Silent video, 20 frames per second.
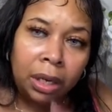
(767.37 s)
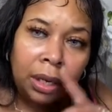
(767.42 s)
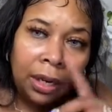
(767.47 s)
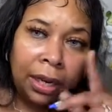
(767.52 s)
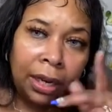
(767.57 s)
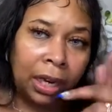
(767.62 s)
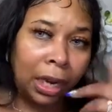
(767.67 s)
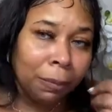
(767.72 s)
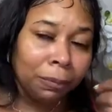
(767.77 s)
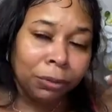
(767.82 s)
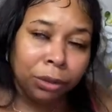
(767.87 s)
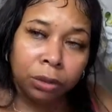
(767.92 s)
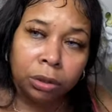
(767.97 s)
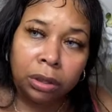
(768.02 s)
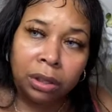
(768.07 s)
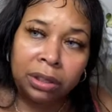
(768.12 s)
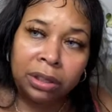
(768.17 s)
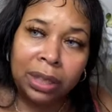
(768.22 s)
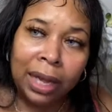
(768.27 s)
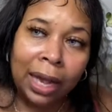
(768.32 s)
And I'm sure
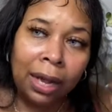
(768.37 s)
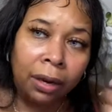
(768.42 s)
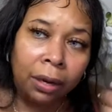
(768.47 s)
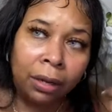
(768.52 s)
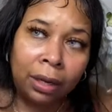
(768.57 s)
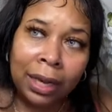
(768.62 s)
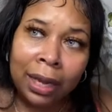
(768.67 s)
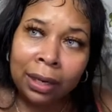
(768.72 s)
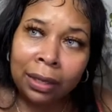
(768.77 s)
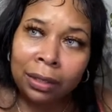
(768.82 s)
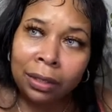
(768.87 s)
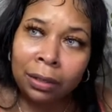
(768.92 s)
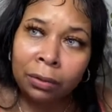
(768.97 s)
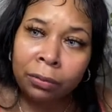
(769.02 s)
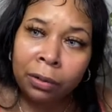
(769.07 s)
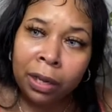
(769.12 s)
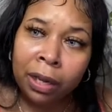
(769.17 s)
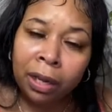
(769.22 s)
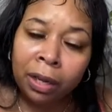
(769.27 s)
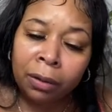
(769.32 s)
this, I heard a lot of good
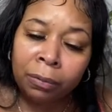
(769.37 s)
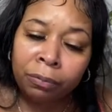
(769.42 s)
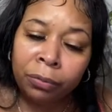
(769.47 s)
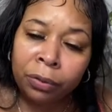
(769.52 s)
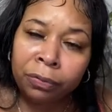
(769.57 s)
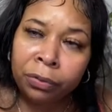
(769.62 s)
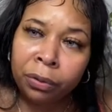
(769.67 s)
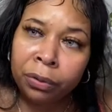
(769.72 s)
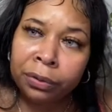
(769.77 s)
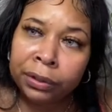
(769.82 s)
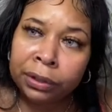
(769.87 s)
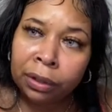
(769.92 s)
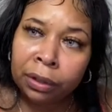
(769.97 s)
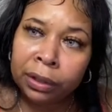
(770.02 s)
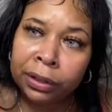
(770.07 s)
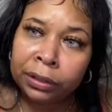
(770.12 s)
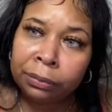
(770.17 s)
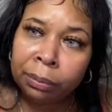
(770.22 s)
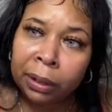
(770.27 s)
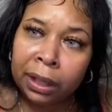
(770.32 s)
um, reviews on
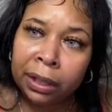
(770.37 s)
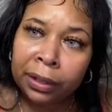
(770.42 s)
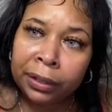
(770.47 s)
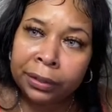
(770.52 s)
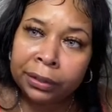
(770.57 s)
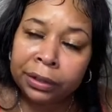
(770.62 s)
this right here.